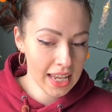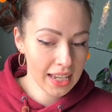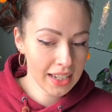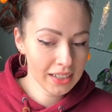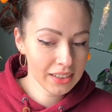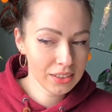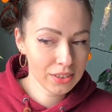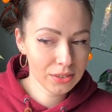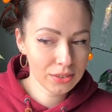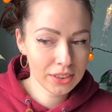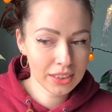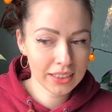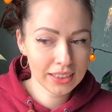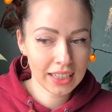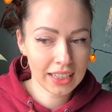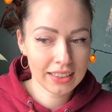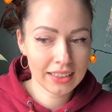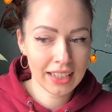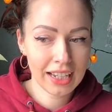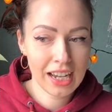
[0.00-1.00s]
and during
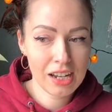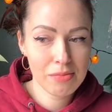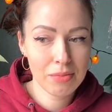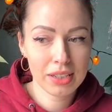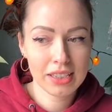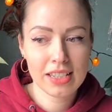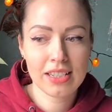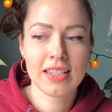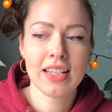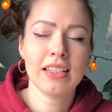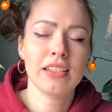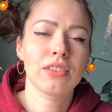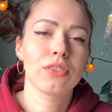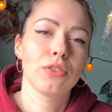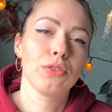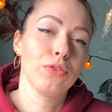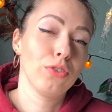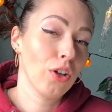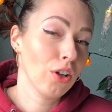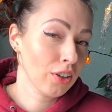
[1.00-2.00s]
that time I
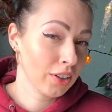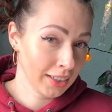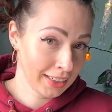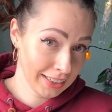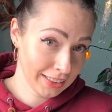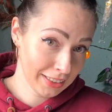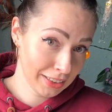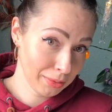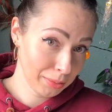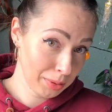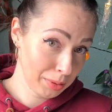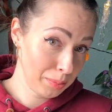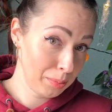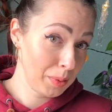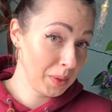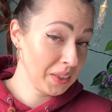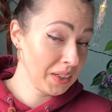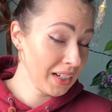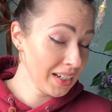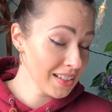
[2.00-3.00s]
decided to vlog a little bit,
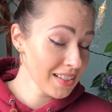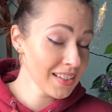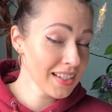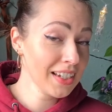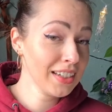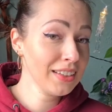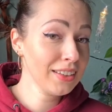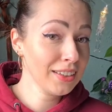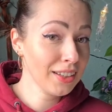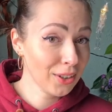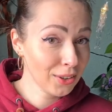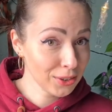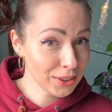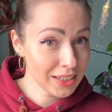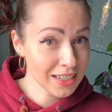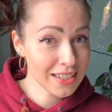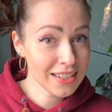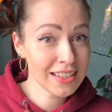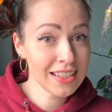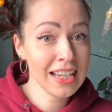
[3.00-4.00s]
because I
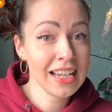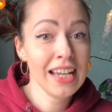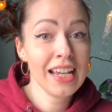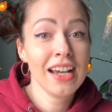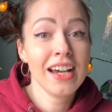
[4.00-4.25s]
noticed